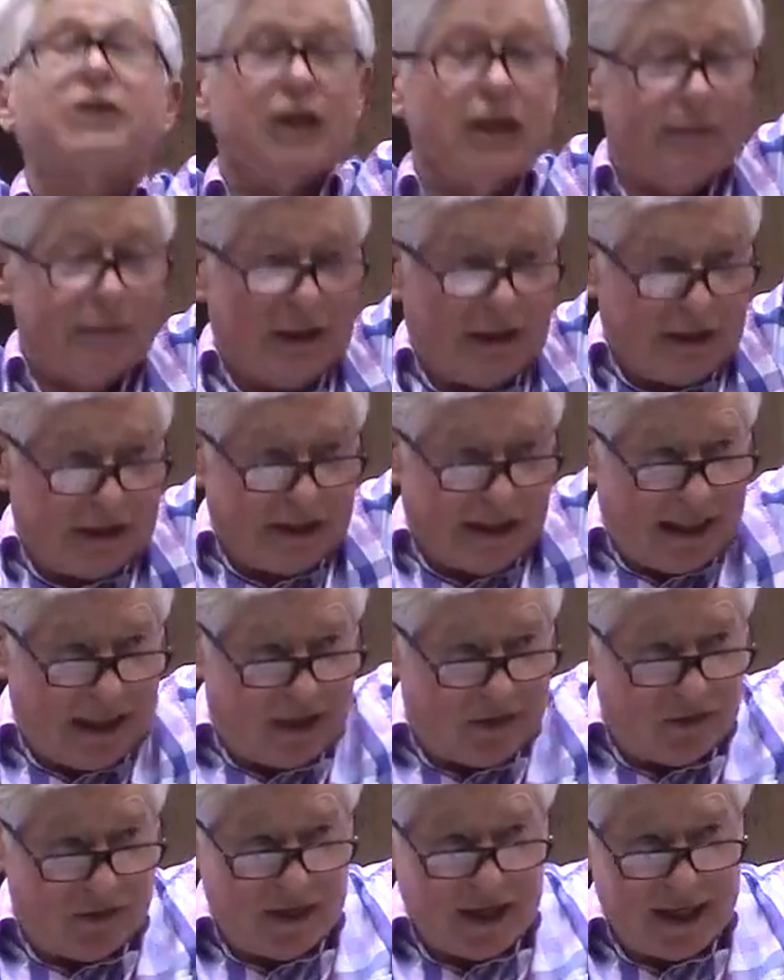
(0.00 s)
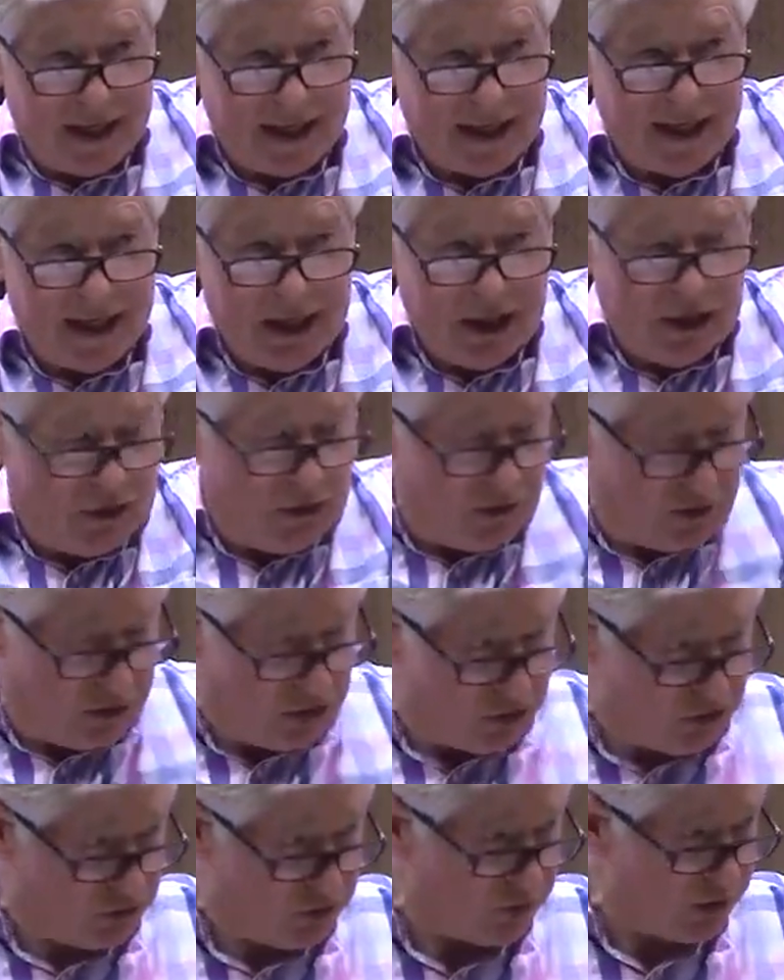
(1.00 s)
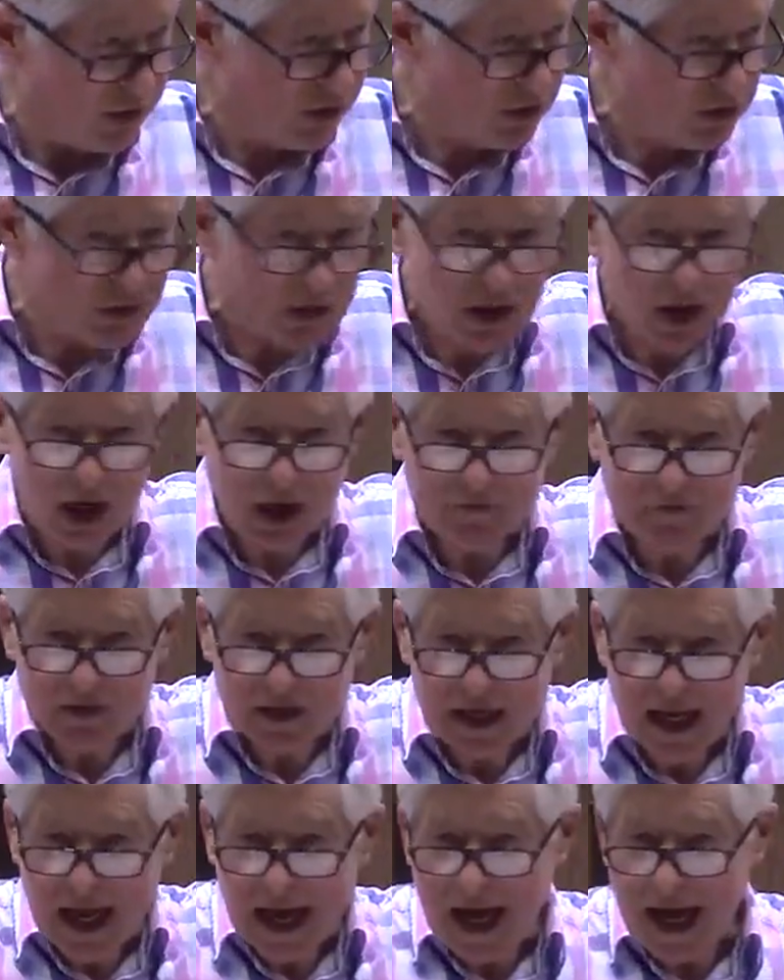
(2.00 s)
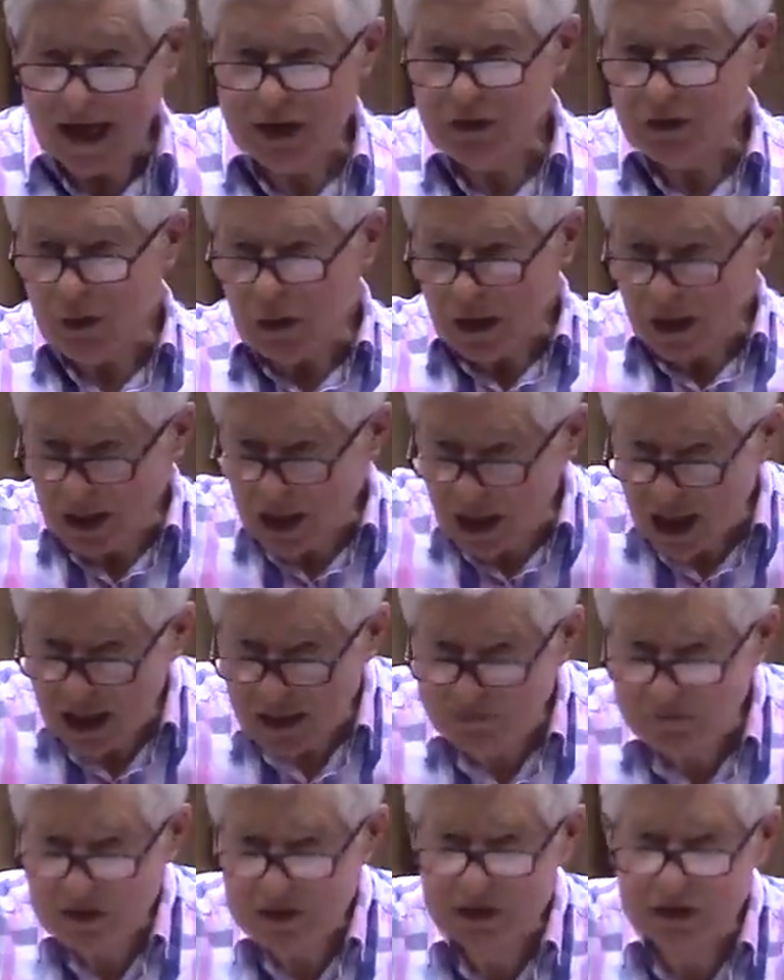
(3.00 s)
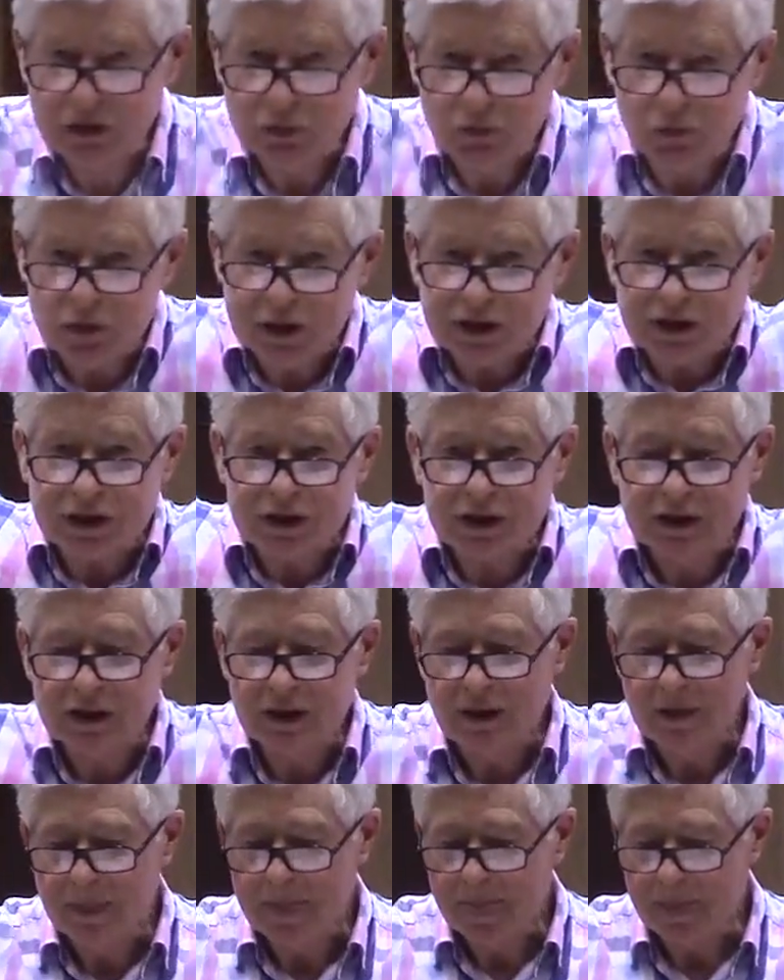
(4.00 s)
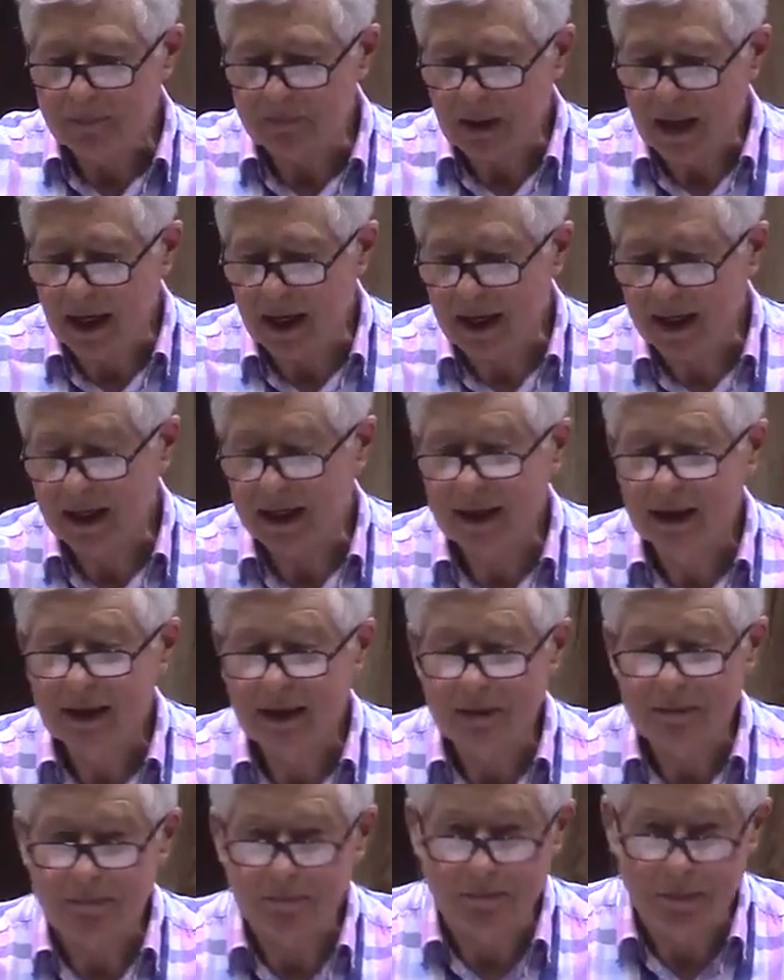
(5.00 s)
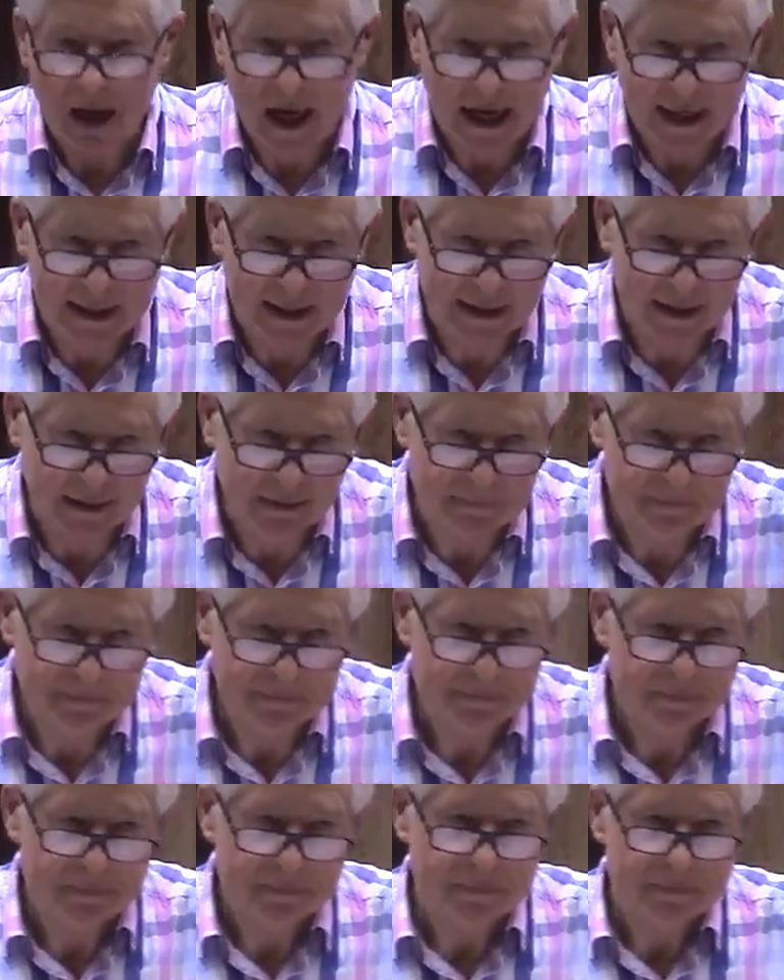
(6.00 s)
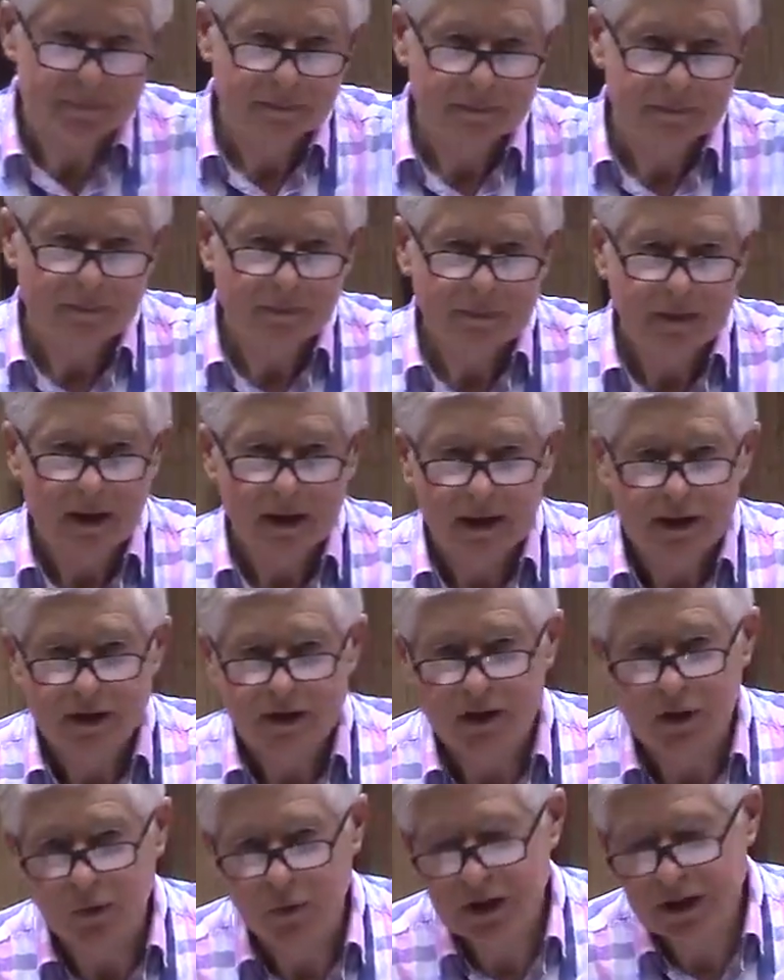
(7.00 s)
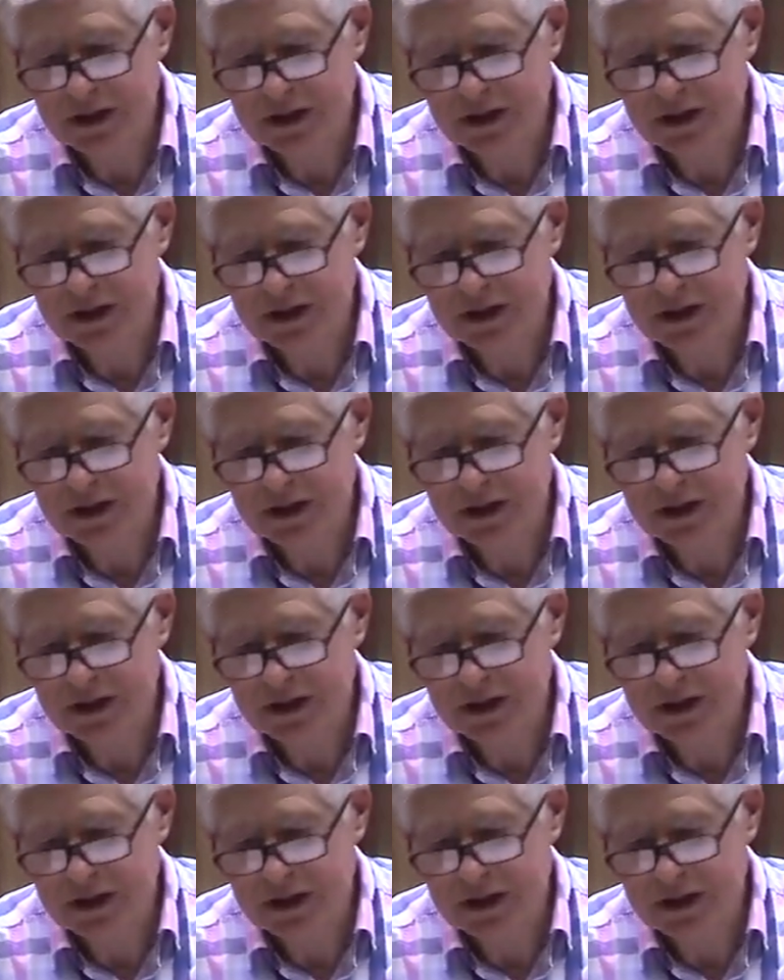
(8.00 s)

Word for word: coming down there. You can drink your coffee, and your life is enriched by buying. So we